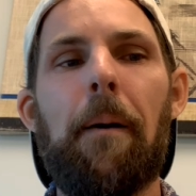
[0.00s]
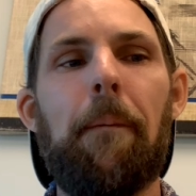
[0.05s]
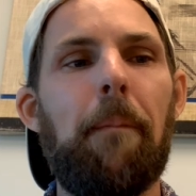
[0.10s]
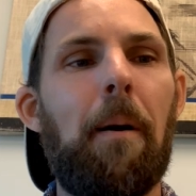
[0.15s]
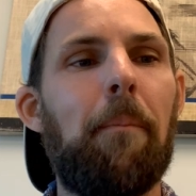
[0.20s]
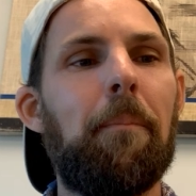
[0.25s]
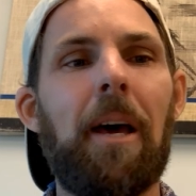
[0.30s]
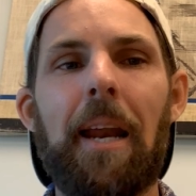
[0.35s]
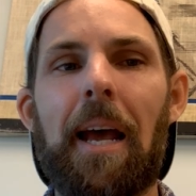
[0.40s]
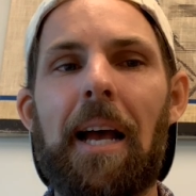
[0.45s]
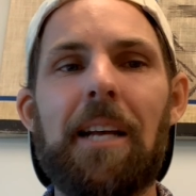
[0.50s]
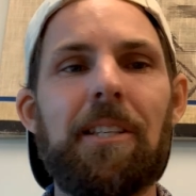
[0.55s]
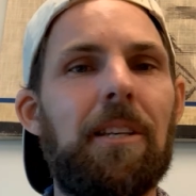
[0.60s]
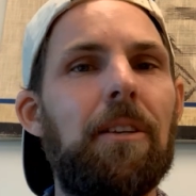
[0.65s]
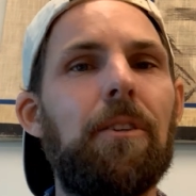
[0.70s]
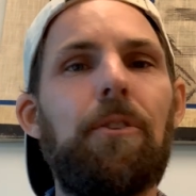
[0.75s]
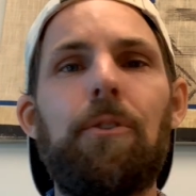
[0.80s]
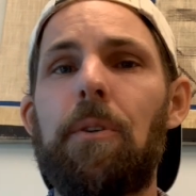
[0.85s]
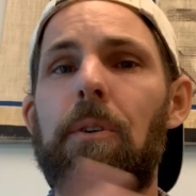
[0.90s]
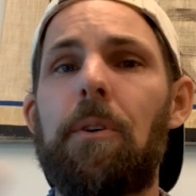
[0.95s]
I'm not asking
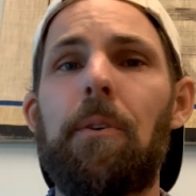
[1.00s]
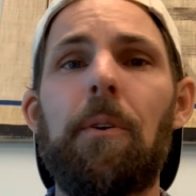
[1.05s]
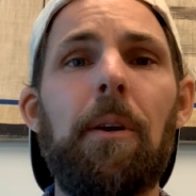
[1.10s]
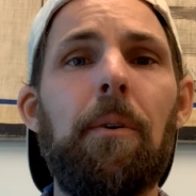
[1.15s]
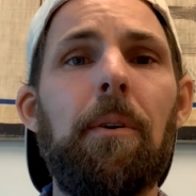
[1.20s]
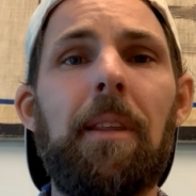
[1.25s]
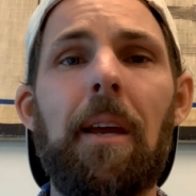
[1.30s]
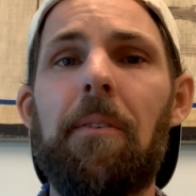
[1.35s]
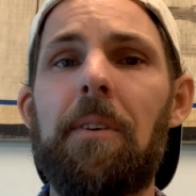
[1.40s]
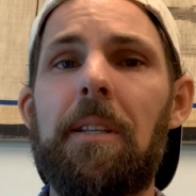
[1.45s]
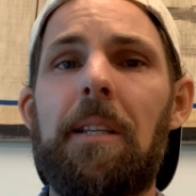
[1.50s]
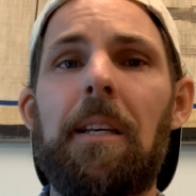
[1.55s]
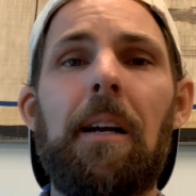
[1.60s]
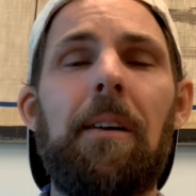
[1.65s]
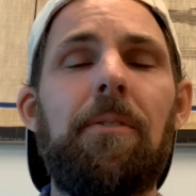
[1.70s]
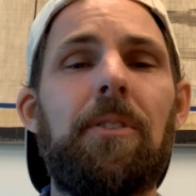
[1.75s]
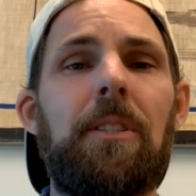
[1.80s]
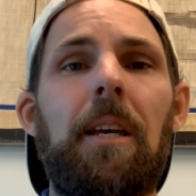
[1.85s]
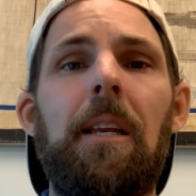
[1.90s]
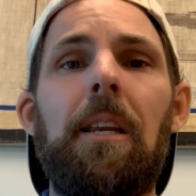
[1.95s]
you to agree with everything
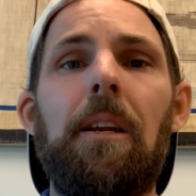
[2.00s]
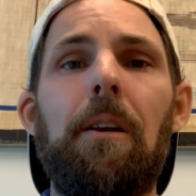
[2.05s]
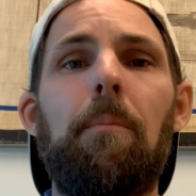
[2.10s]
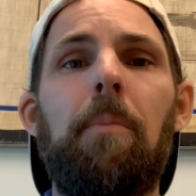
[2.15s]
I've said here,